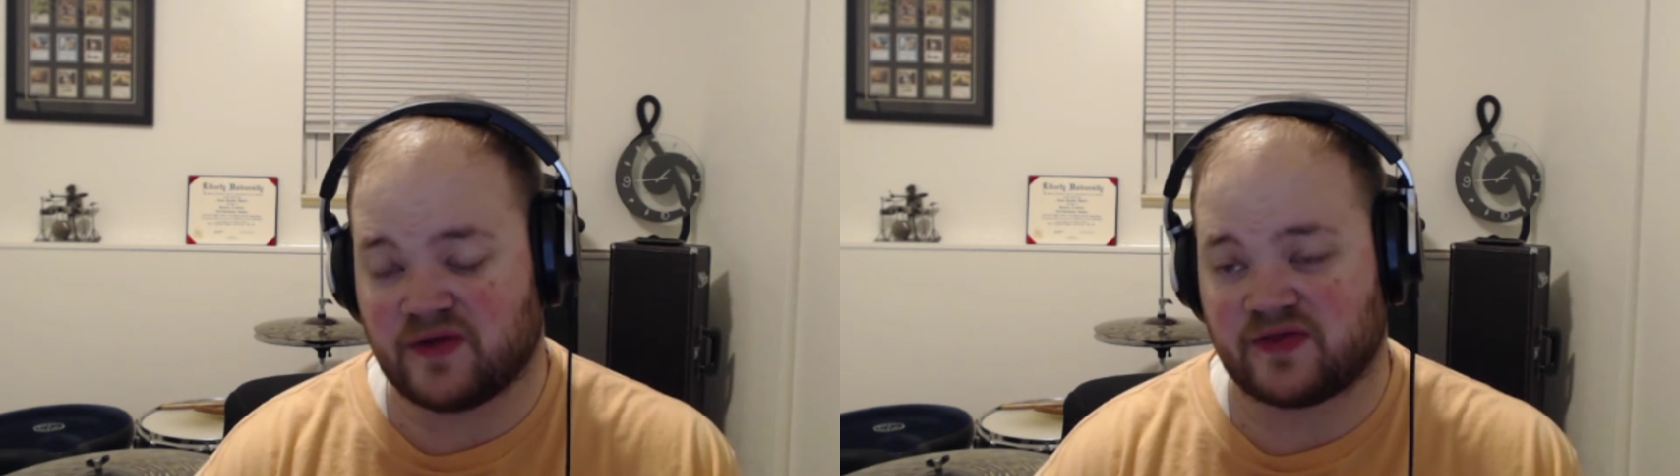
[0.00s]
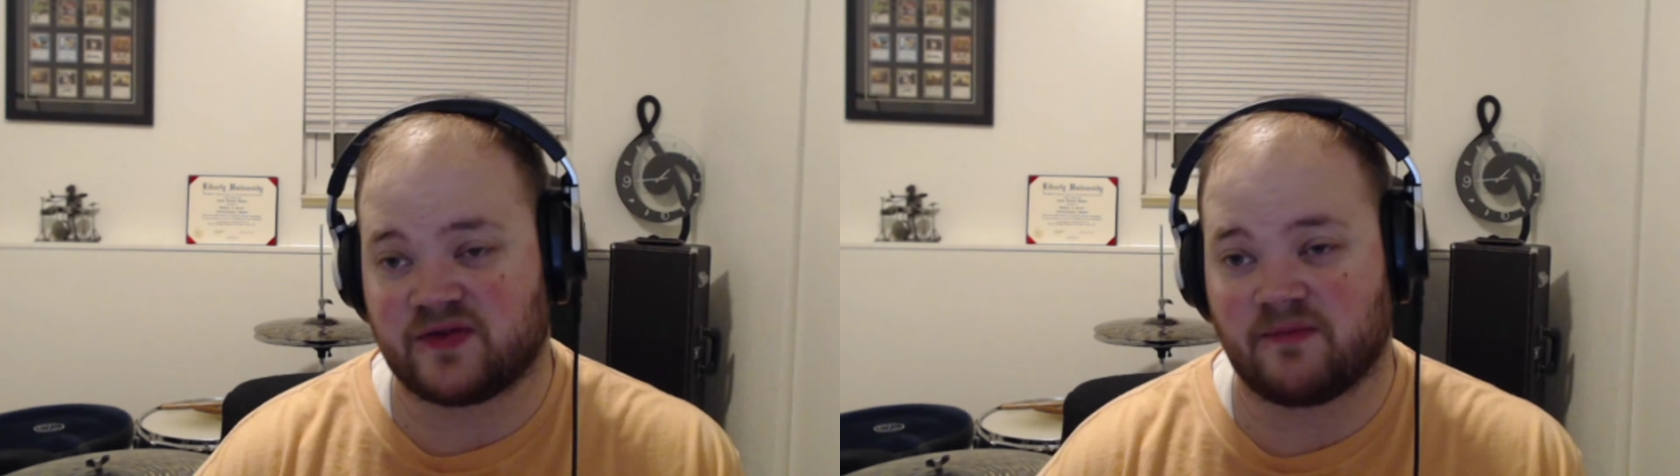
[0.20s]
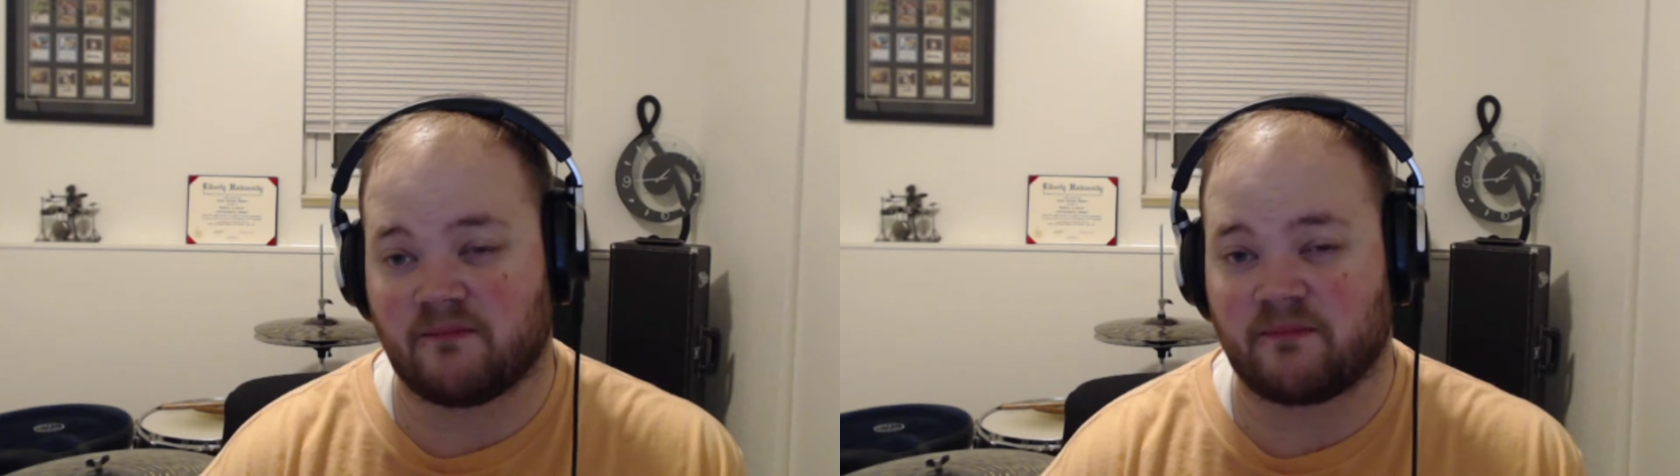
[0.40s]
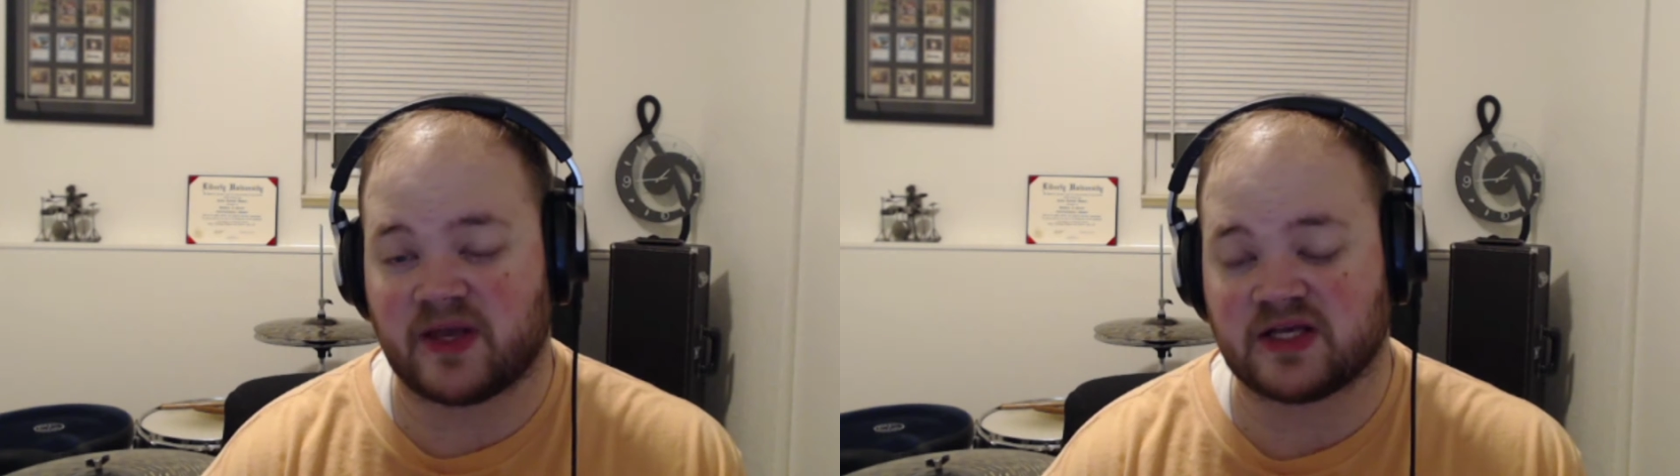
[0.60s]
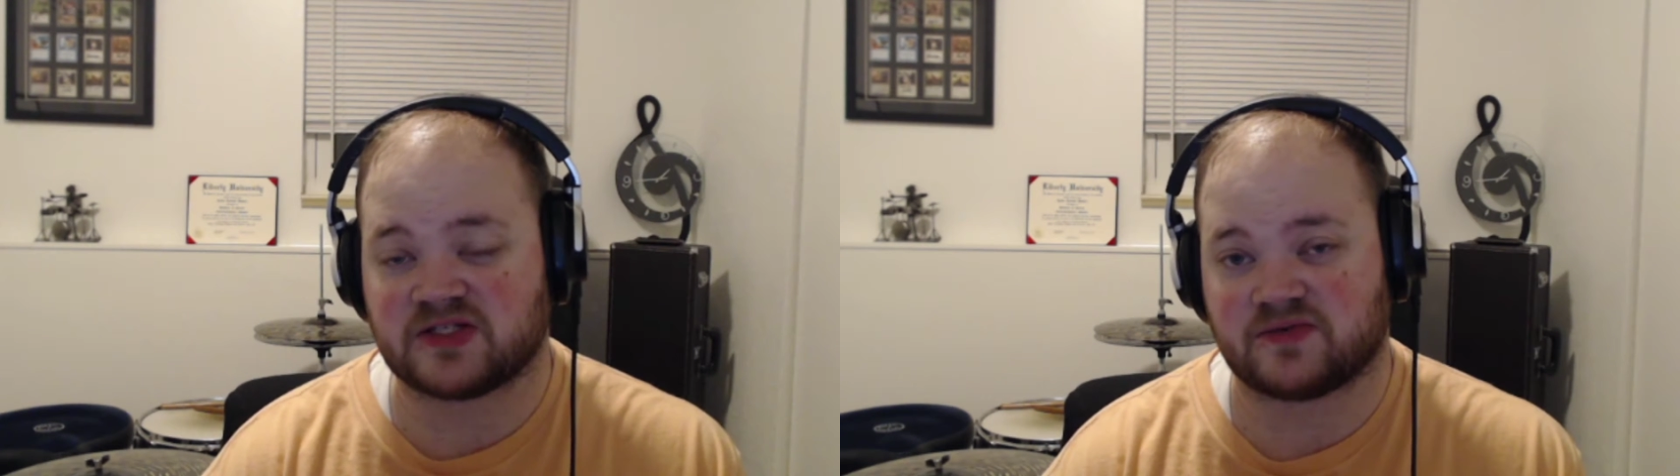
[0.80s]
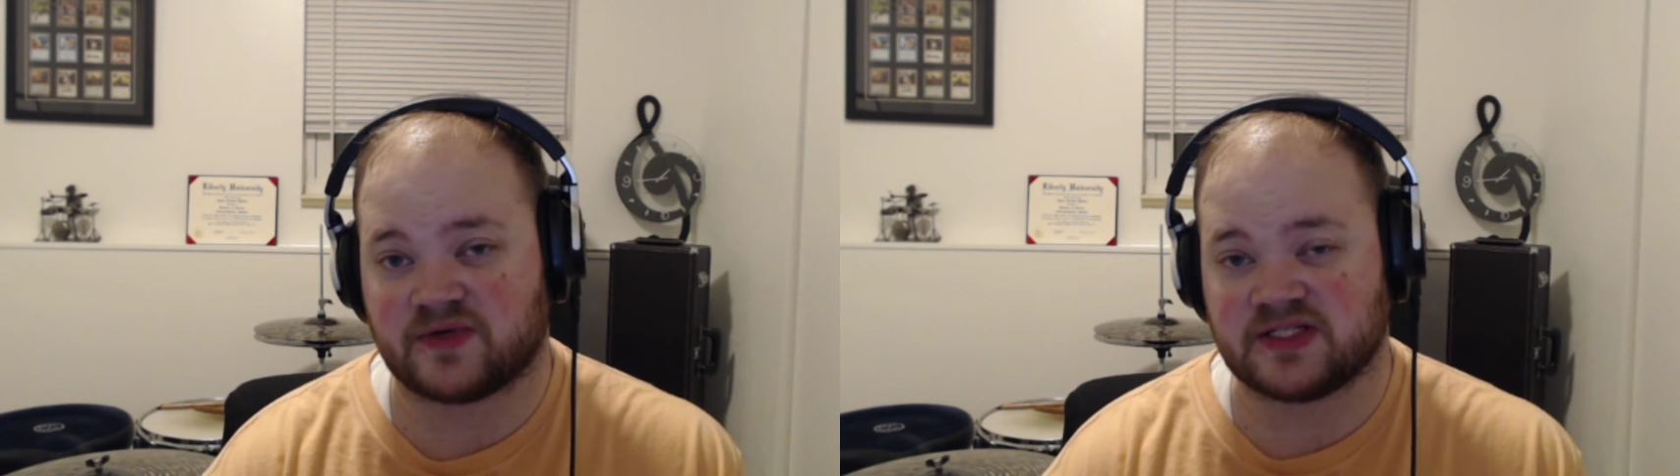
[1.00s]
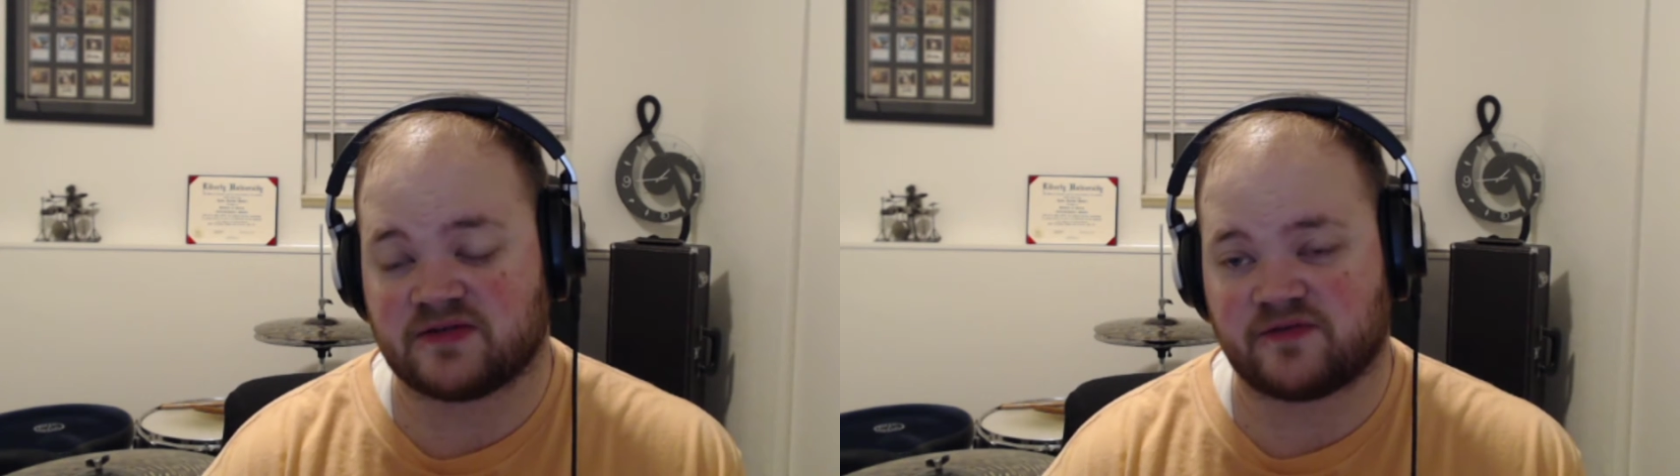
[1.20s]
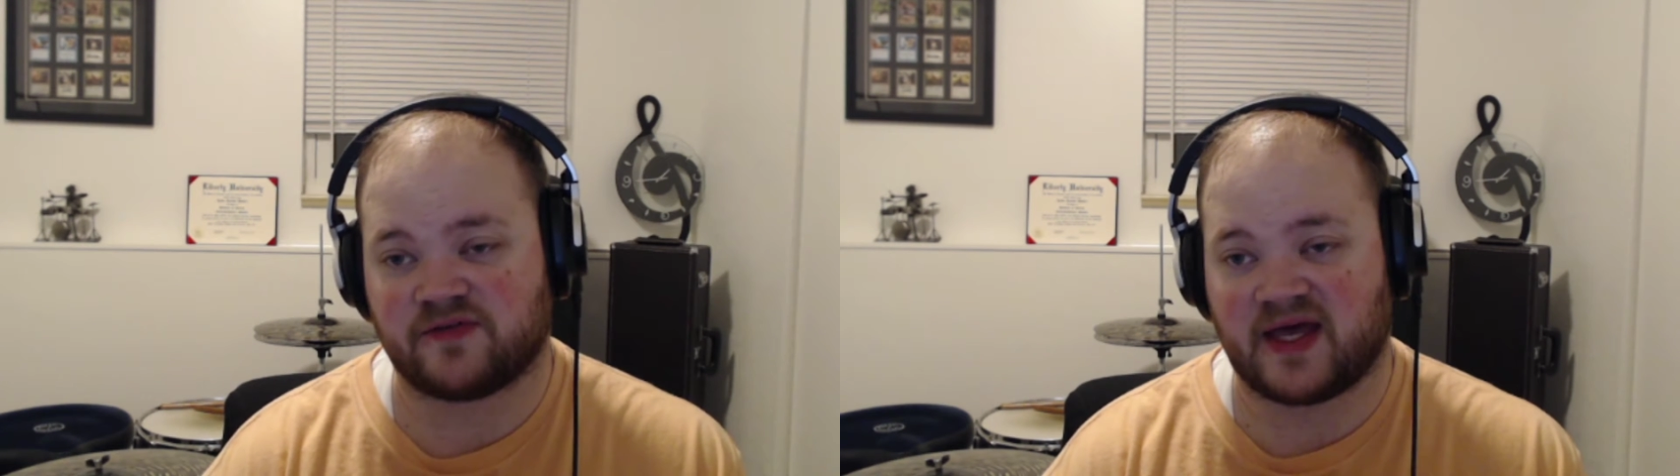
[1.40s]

that the biggest reason for